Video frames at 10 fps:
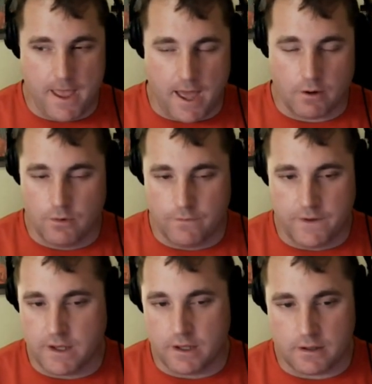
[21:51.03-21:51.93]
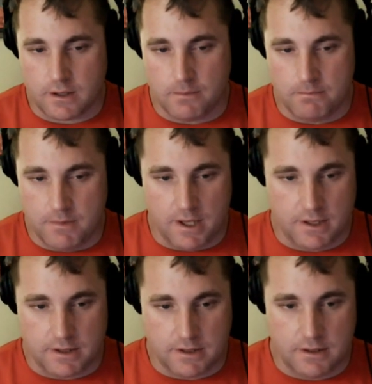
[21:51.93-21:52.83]
don't know if he can
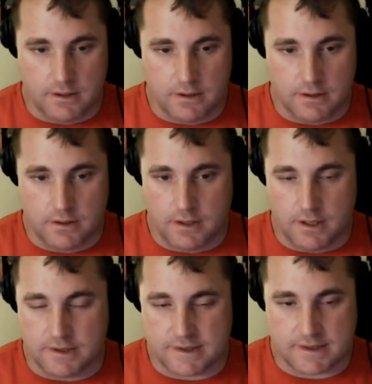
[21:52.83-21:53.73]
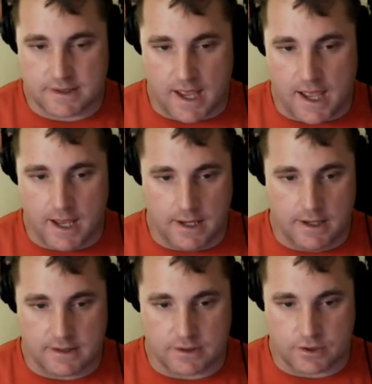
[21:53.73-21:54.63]
commit and sign
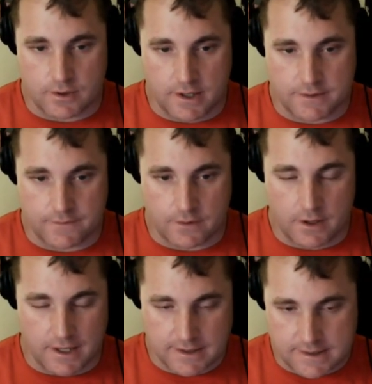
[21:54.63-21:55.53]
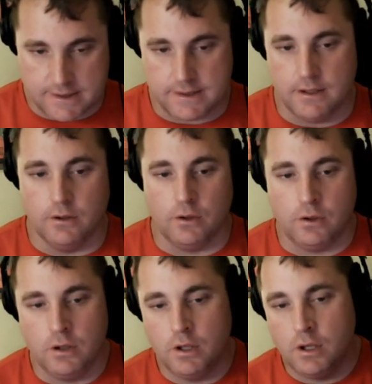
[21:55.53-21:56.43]
as a transfer and
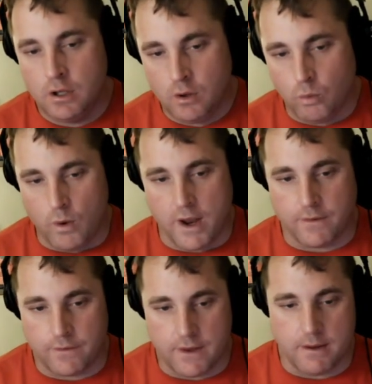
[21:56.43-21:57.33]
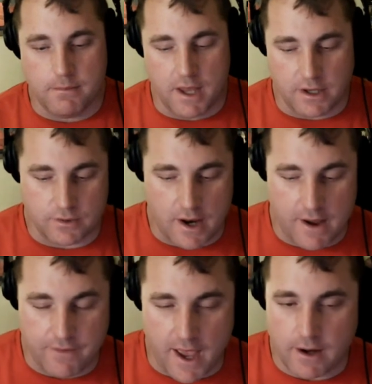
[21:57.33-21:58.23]
still wait for the NBA
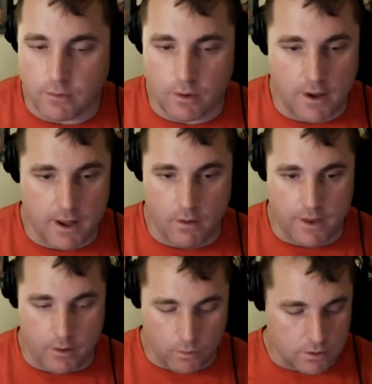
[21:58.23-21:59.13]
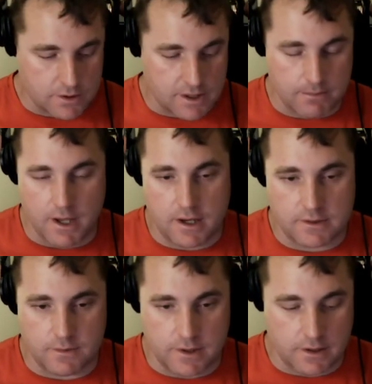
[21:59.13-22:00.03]
draft. I don't know how all that works, I'll be
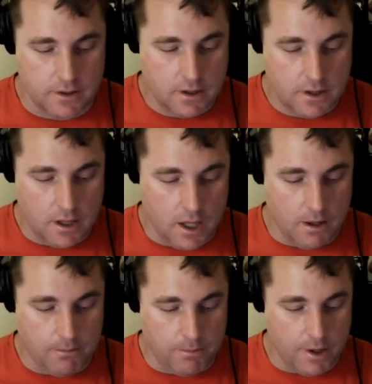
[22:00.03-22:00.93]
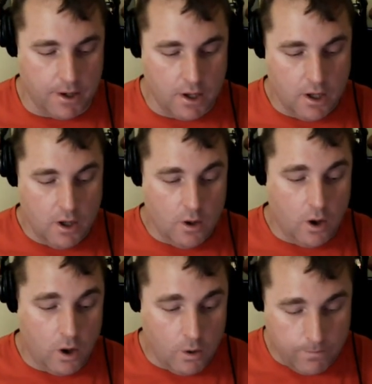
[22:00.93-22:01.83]
honest with you. But
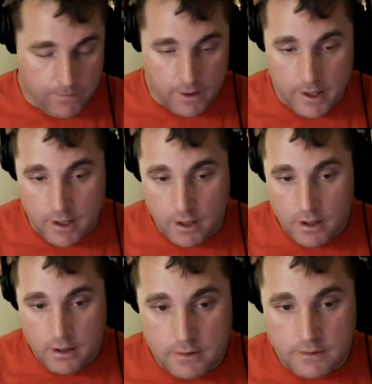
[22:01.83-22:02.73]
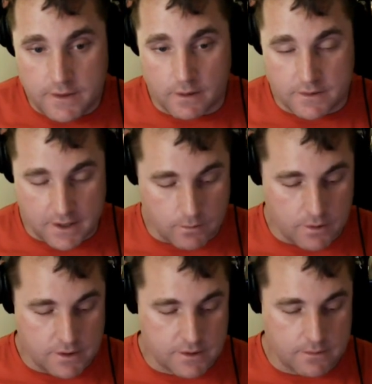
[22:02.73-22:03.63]
hopefully Terrence
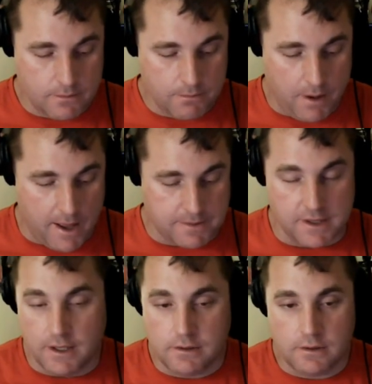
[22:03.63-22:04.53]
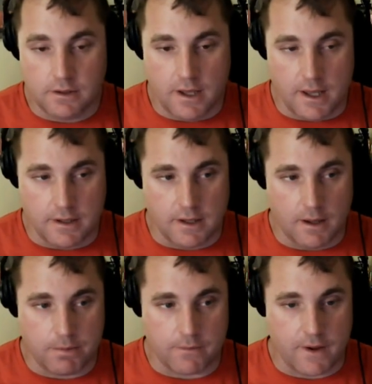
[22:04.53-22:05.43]
Edwards pops in and
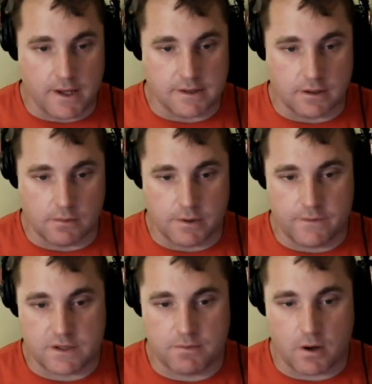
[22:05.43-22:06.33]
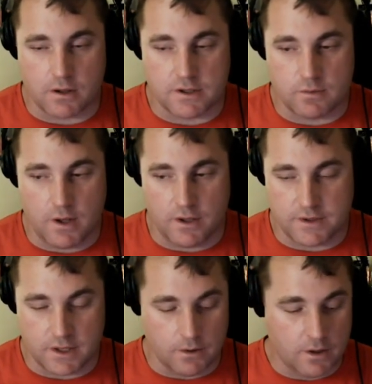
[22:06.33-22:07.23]
provides a little bit of a spark as well.
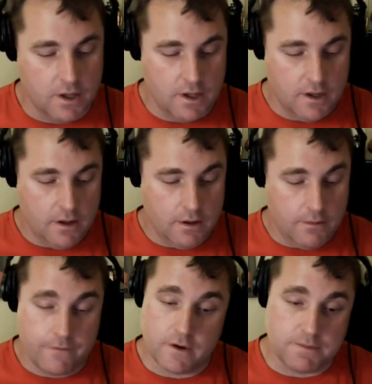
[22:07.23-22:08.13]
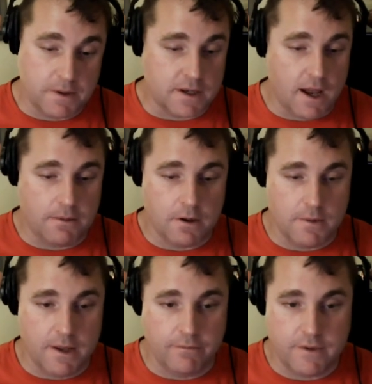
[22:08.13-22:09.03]
So first big domino,
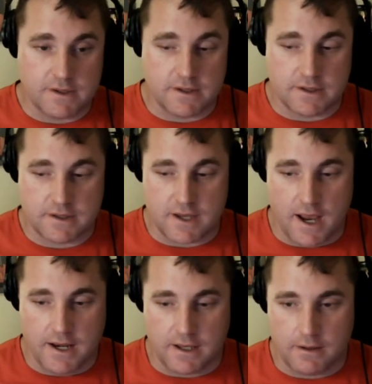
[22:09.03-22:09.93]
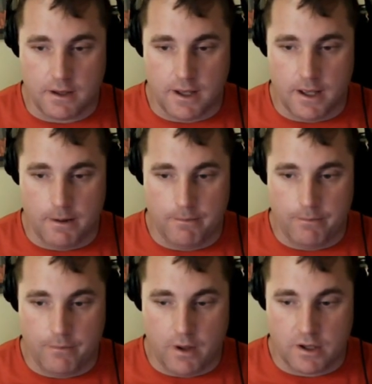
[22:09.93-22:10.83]
man, this is exciting.
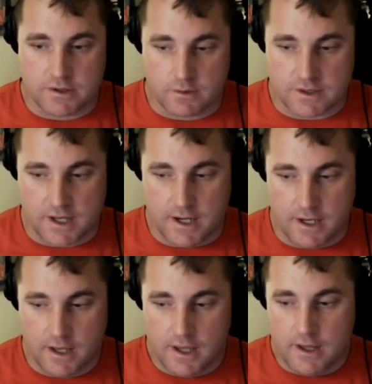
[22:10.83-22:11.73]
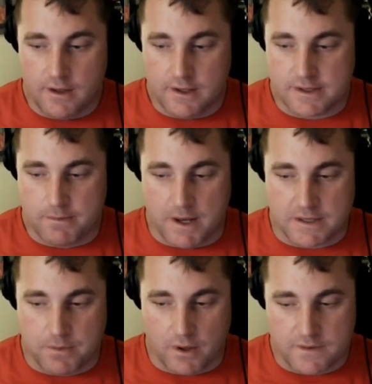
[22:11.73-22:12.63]
Also exciting is the
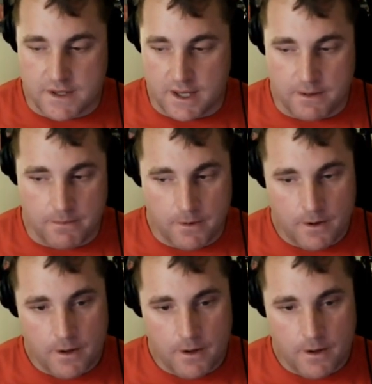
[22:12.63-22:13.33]
baseball team